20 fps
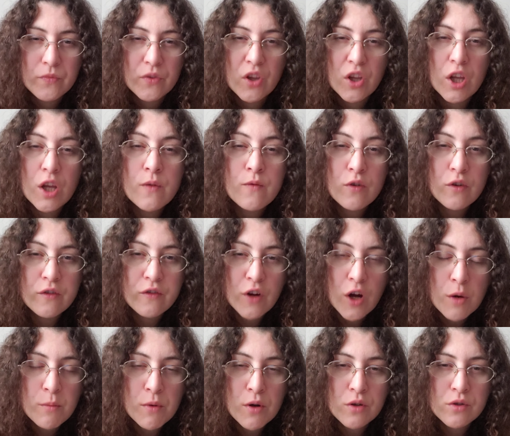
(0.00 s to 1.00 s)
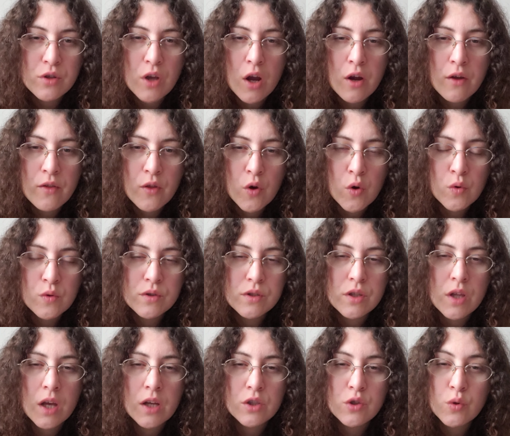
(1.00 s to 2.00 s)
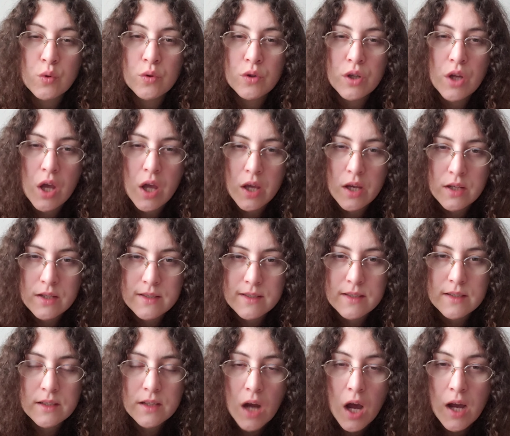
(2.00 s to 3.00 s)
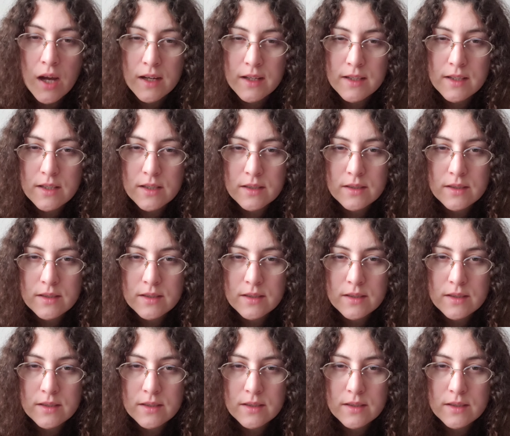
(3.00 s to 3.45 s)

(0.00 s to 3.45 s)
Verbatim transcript: The evil farmers are those that truly hate God